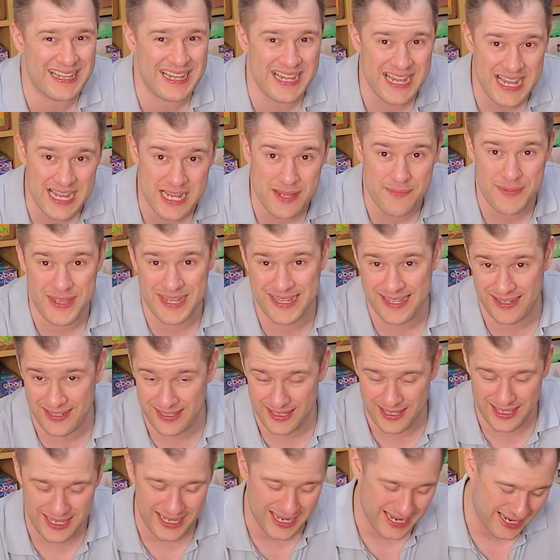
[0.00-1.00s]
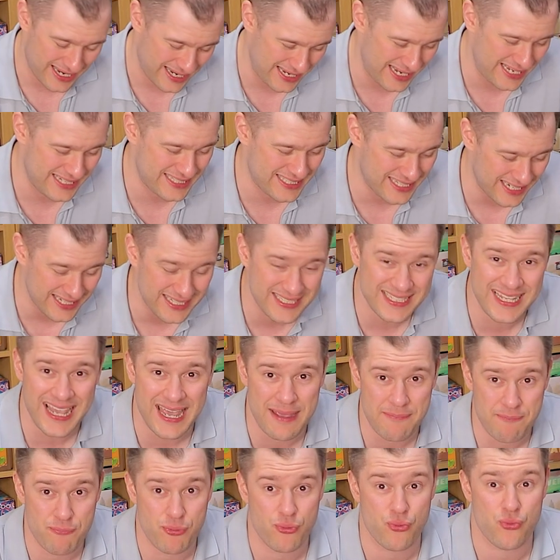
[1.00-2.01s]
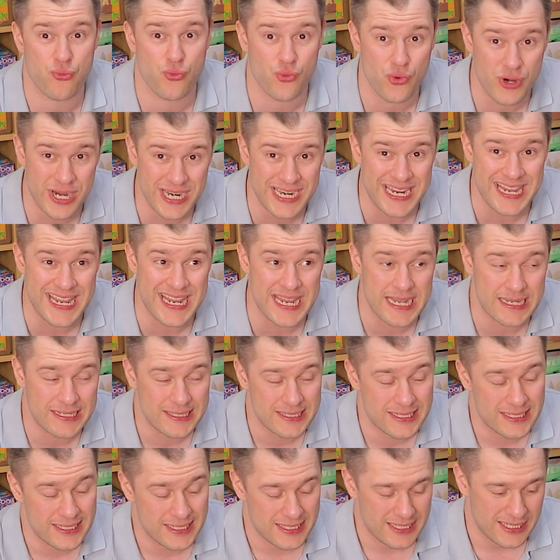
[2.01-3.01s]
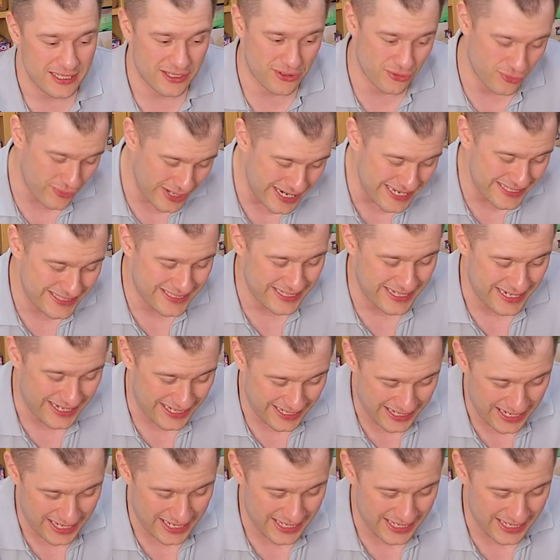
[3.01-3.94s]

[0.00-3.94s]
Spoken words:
little bit... it does get pretty grating